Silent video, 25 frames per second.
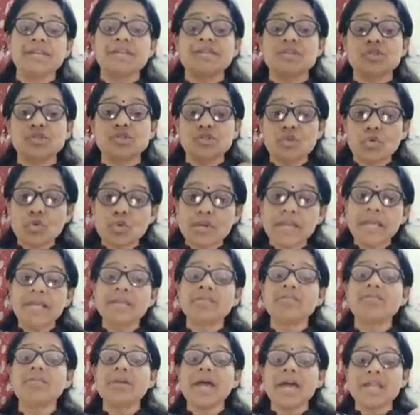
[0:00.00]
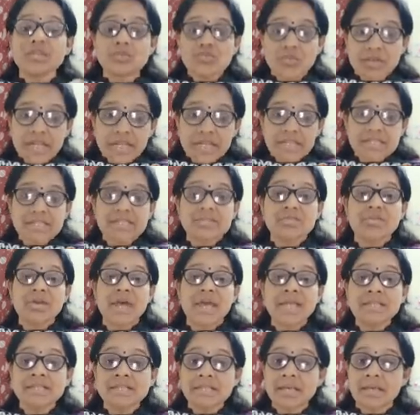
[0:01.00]
it's slowly and gradually it is
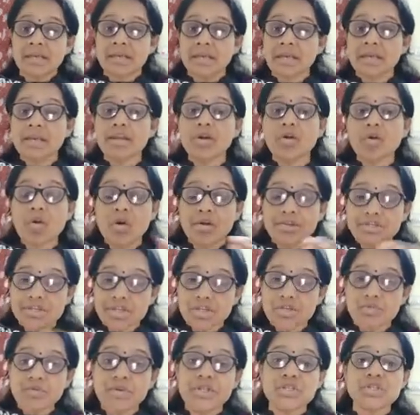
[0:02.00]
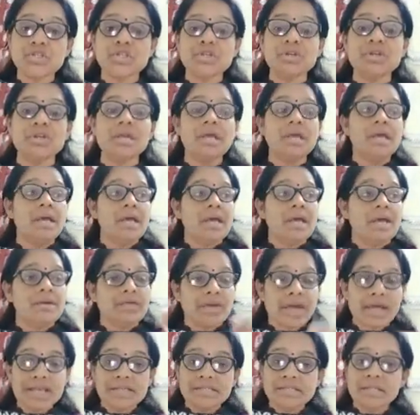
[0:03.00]
rising in a continuation
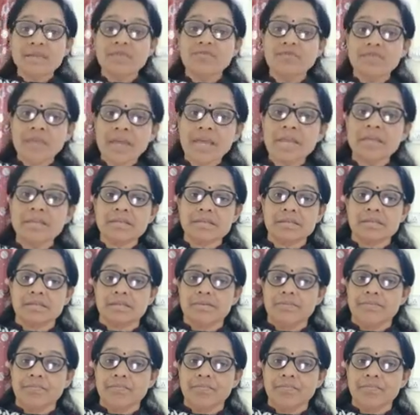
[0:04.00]
rising phase.